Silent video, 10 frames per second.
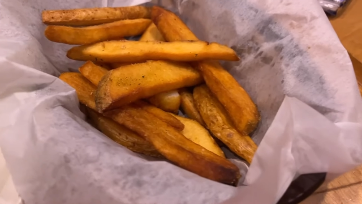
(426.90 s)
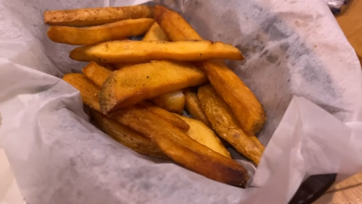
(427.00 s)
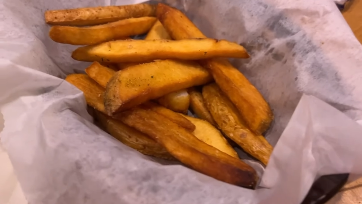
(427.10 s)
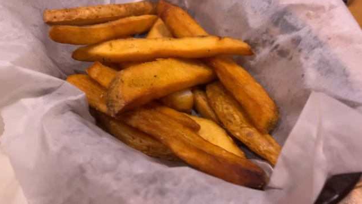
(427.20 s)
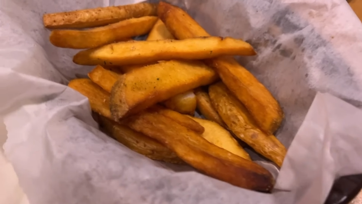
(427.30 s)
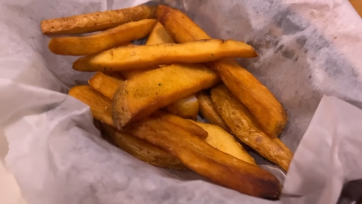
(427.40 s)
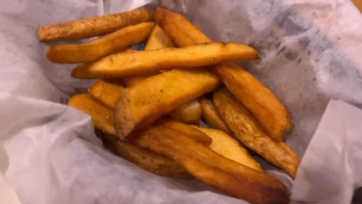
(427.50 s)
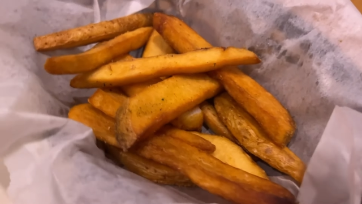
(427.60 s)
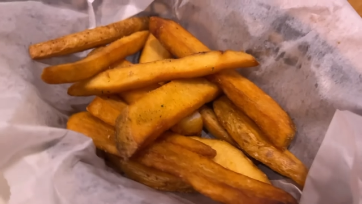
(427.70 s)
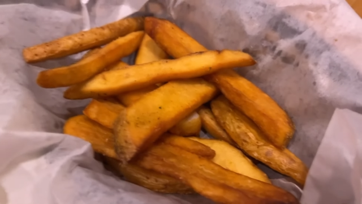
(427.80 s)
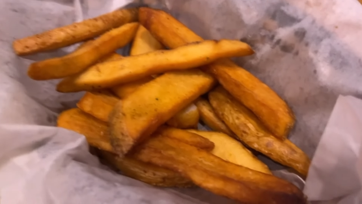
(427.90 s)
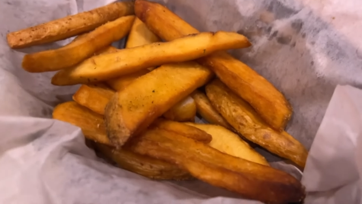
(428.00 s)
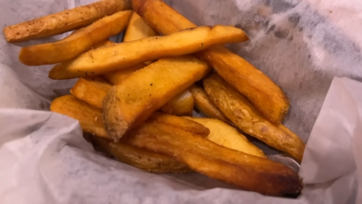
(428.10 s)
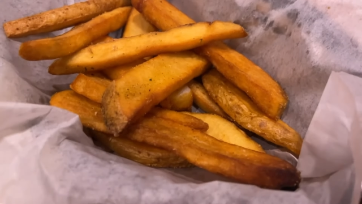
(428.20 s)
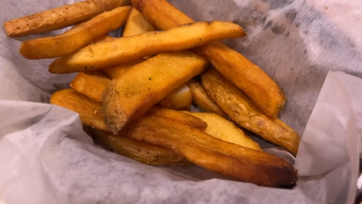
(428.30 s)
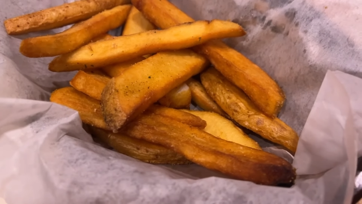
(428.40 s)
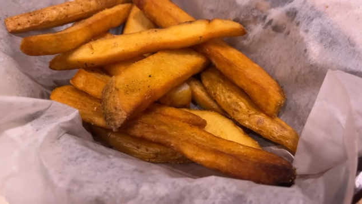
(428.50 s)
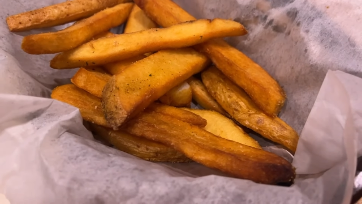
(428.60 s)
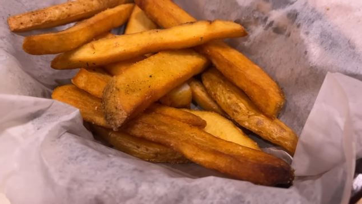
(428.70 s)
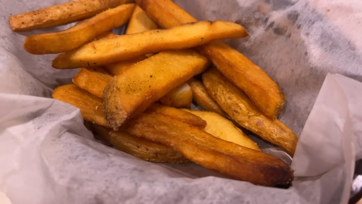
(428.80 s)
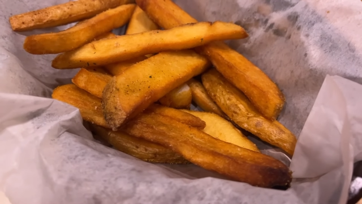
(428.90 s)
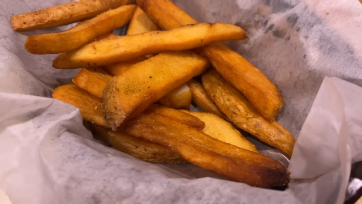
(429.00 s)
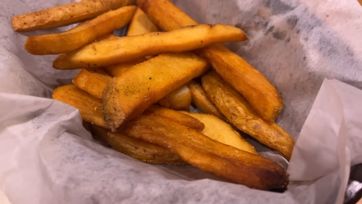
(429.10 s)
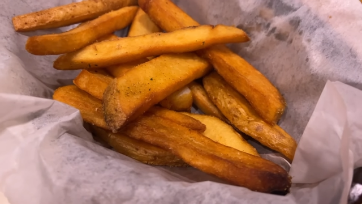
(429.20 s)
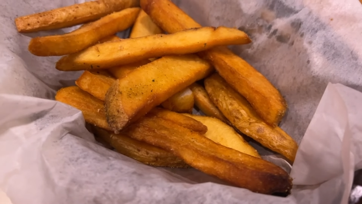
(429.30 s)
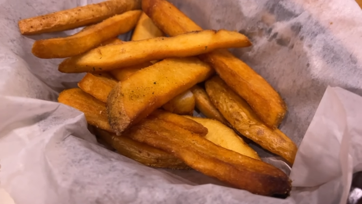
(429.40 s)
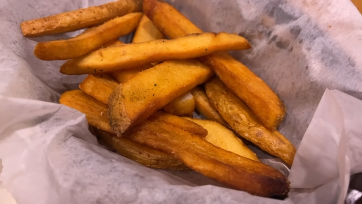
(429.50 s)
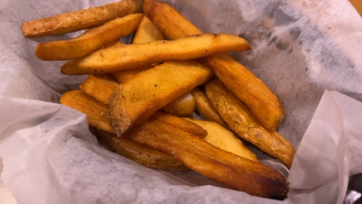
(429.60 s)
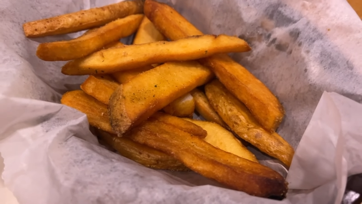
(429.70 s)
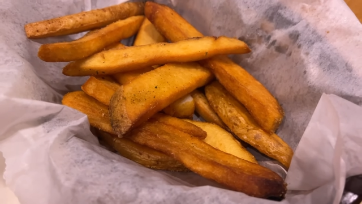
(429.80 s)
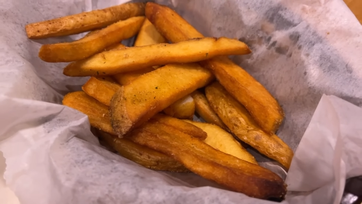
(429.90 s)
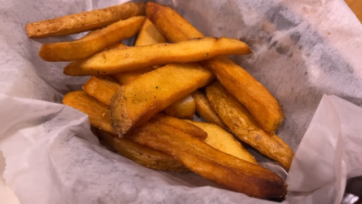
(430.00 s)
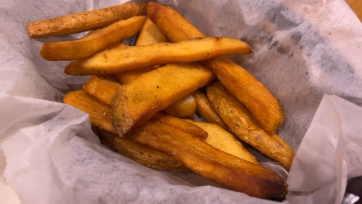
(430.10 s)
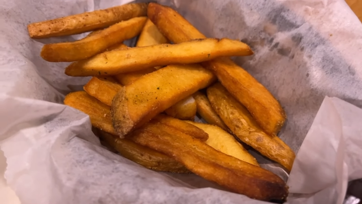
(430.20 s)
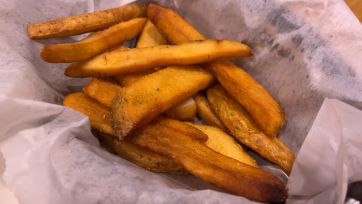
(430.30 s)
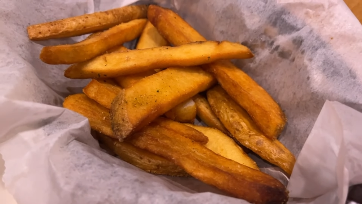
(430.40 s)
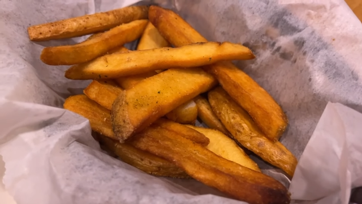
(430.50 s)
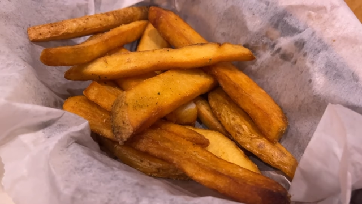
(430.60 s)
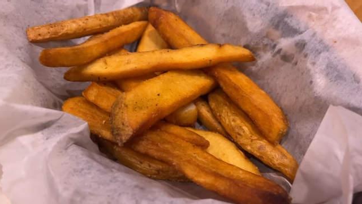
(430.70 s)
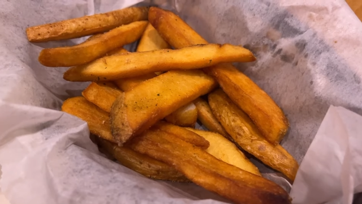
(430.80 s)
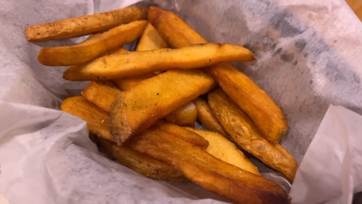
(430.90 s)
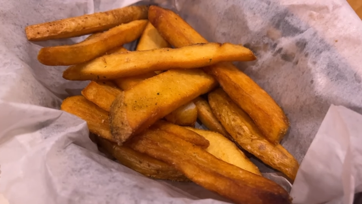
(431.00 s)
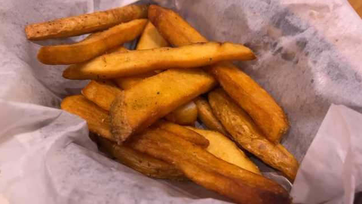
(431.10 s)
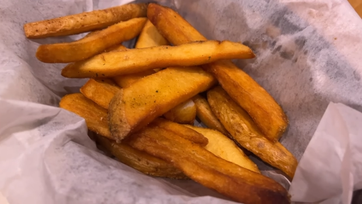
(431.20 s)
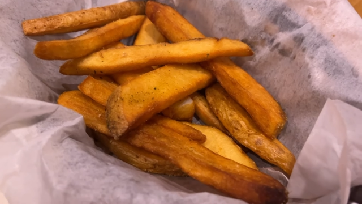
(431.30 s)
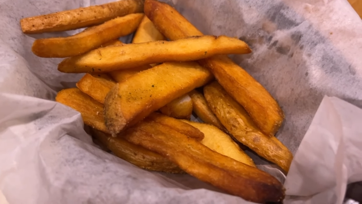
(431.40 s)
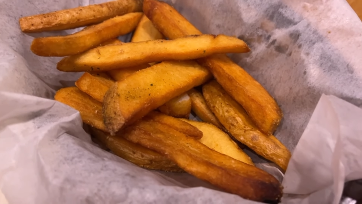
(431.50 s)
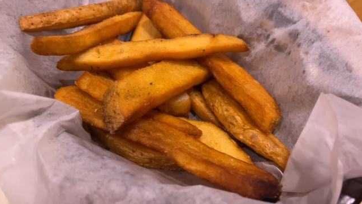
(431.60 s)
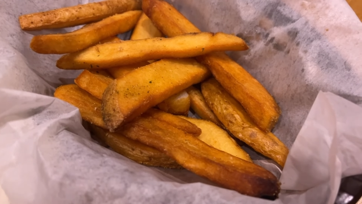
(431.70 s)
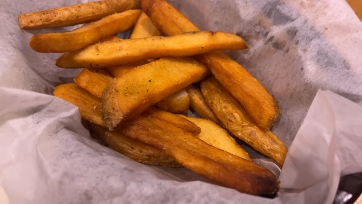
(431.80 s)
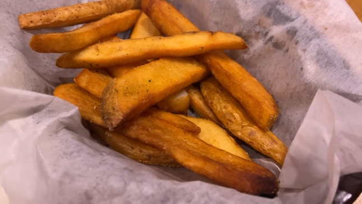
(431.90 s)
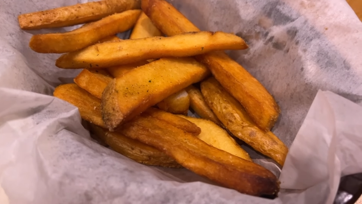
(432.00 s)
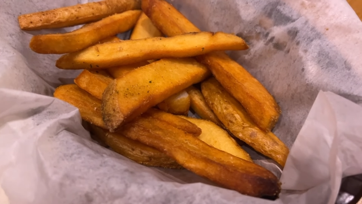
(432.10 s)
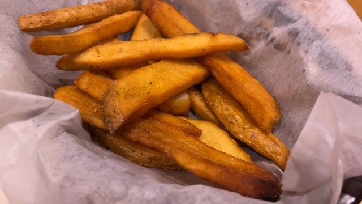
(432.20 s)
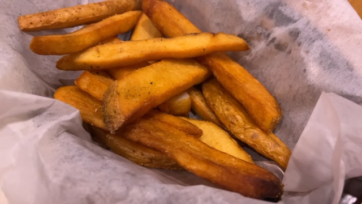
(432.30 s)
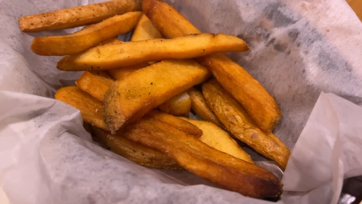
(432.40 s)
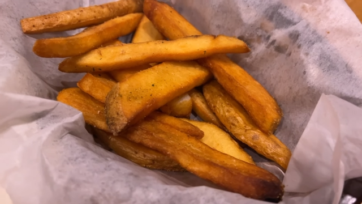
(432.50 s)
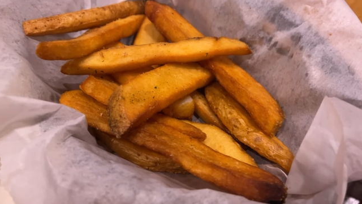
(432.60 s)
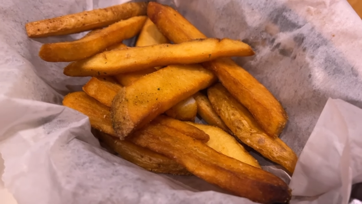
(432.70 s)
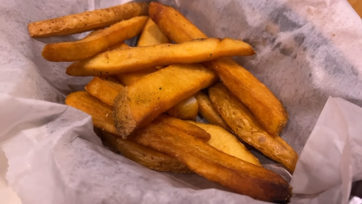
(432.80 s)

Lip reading: [unreadable: no face in view]